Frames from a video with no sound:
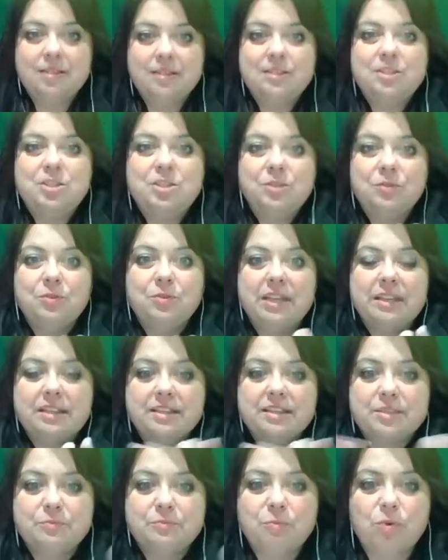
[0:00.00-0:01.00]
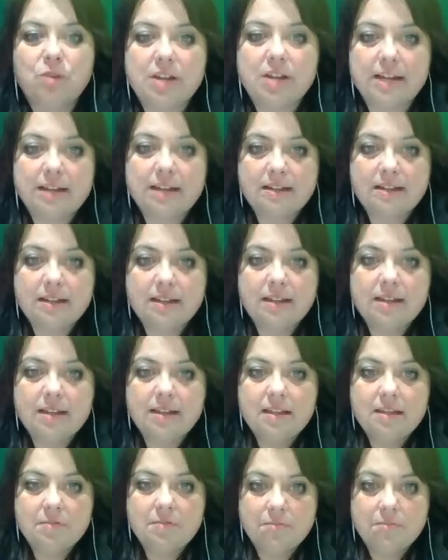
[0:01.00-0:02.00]
doing this morning
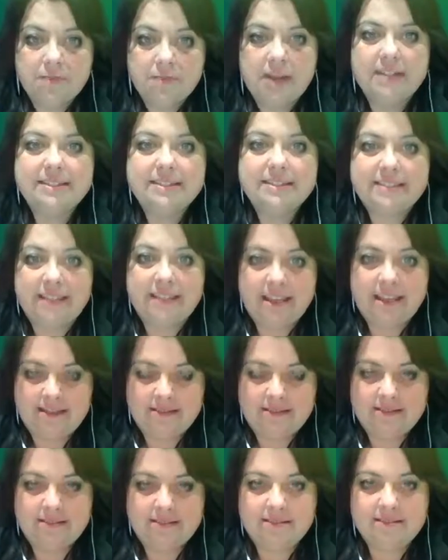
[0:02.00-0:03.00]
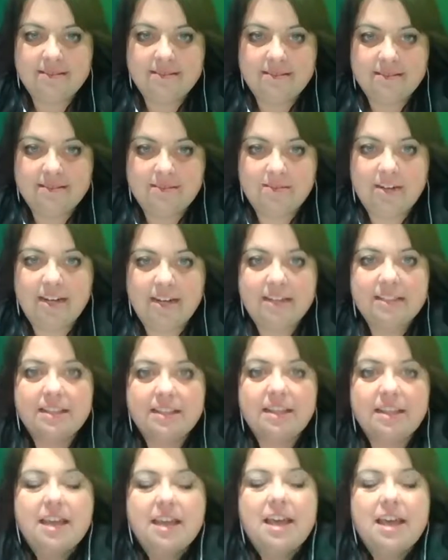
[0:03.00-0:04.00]
mindset, right?
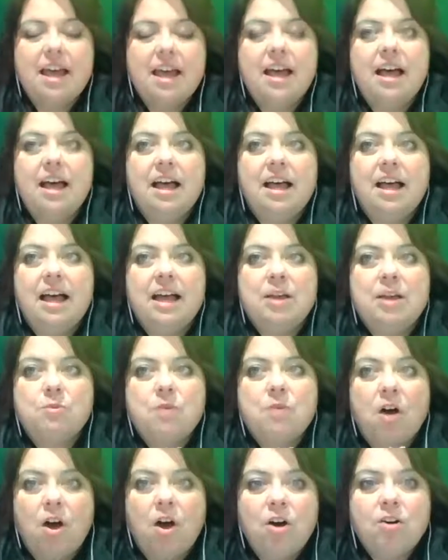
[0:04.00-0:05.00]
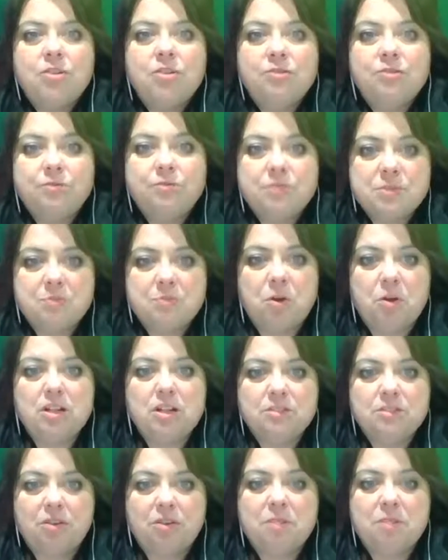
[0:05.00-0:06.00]
Mm-hmm. Uh, all
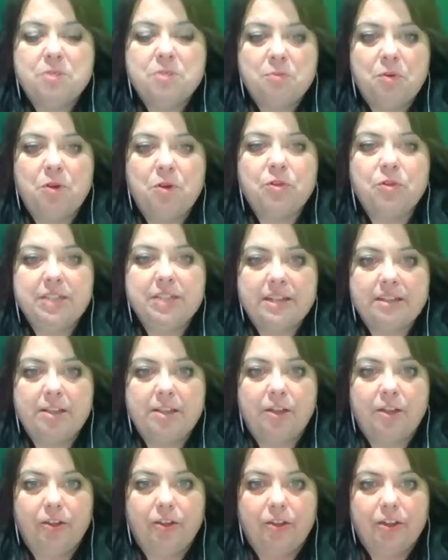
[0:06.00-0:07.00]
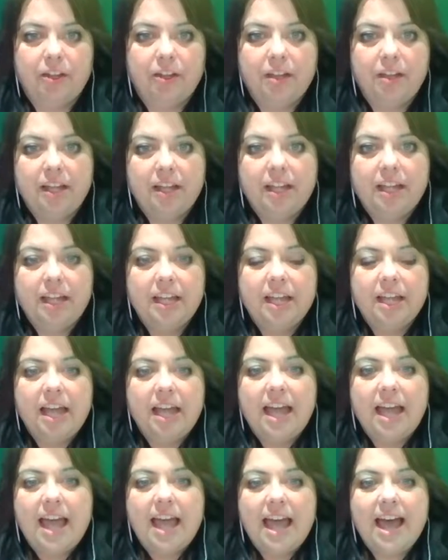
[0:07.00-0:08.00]
sparked from Napoleon Hill.
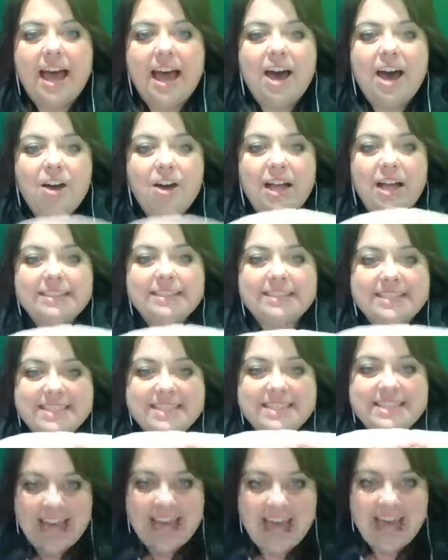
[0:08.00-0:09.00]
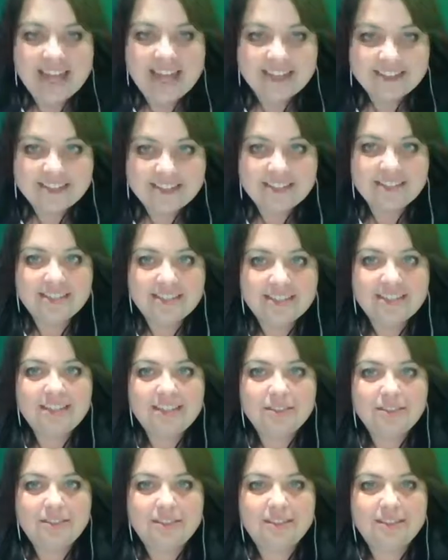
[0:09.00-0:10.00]
How has that
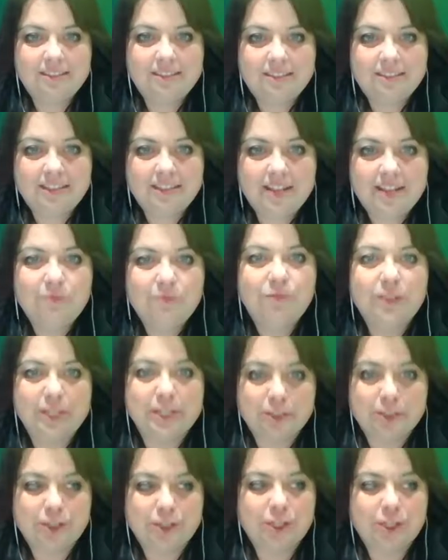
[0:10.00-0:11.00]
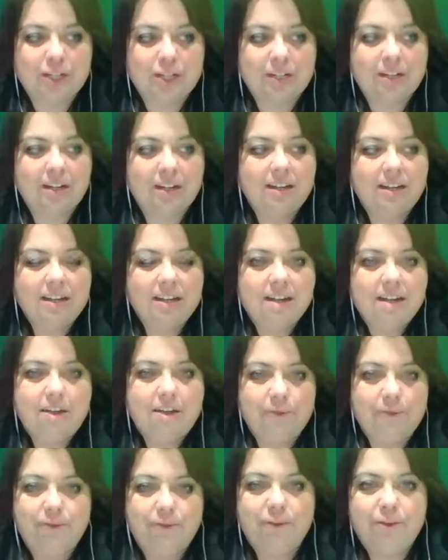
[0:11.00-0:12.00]
adventure
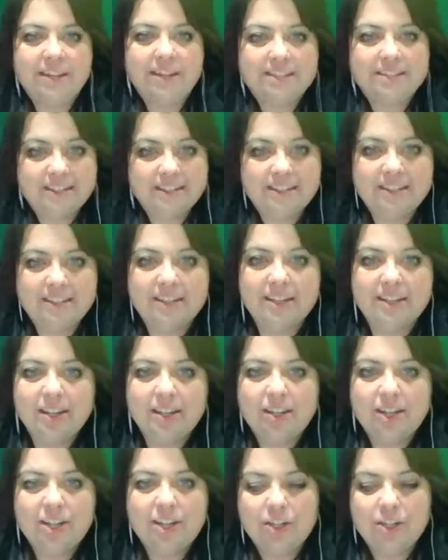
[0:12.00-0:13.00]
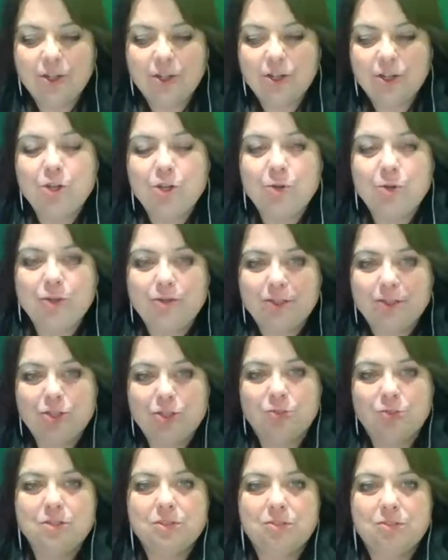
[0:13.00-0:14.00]
affected your new
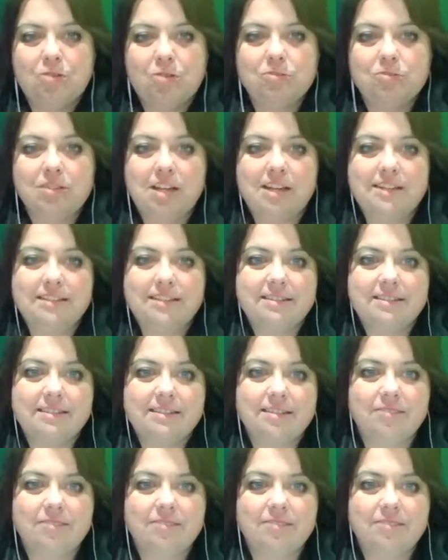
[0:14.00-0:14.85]
adventure with Grow Alliance?